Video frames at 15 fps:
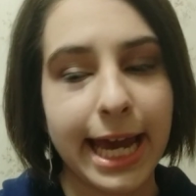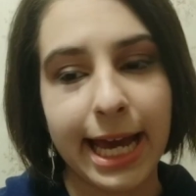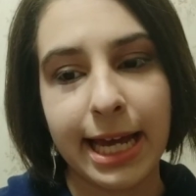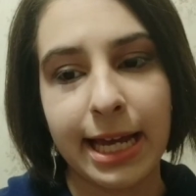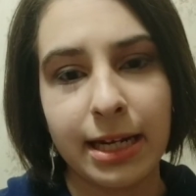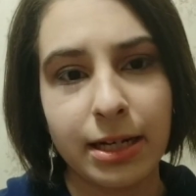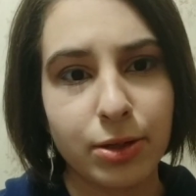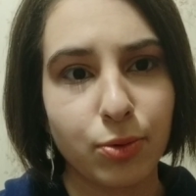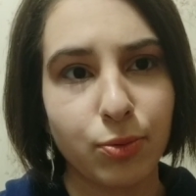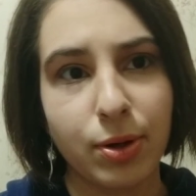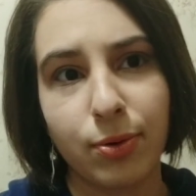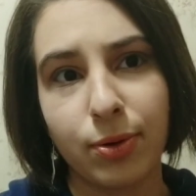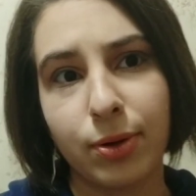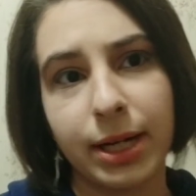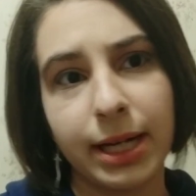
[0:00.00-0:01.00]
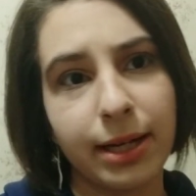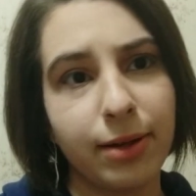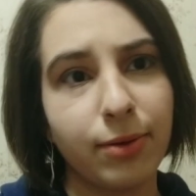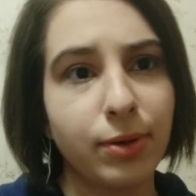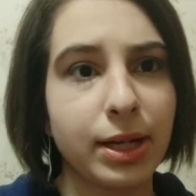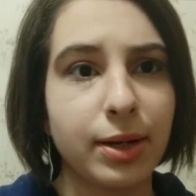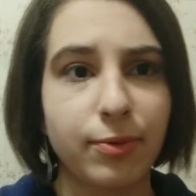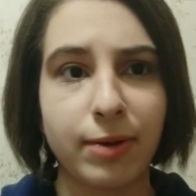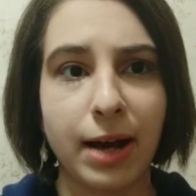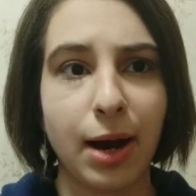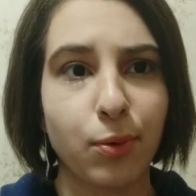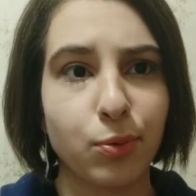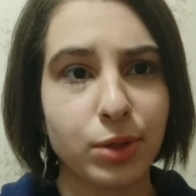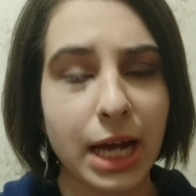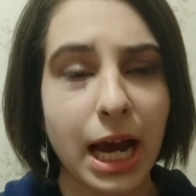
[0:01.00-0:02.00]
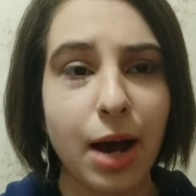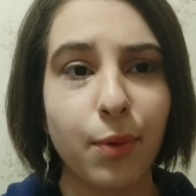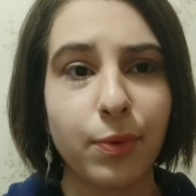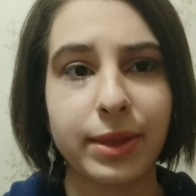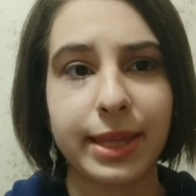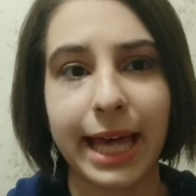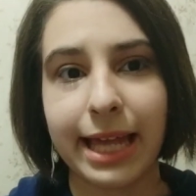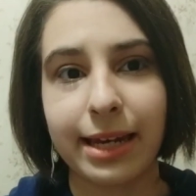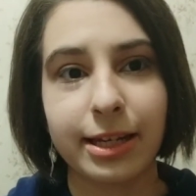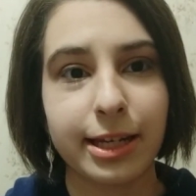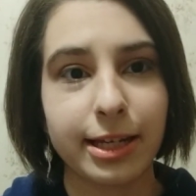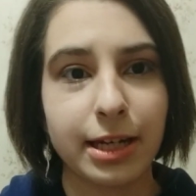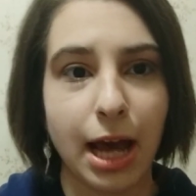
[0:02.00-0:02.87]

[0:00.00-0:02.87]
and we found out that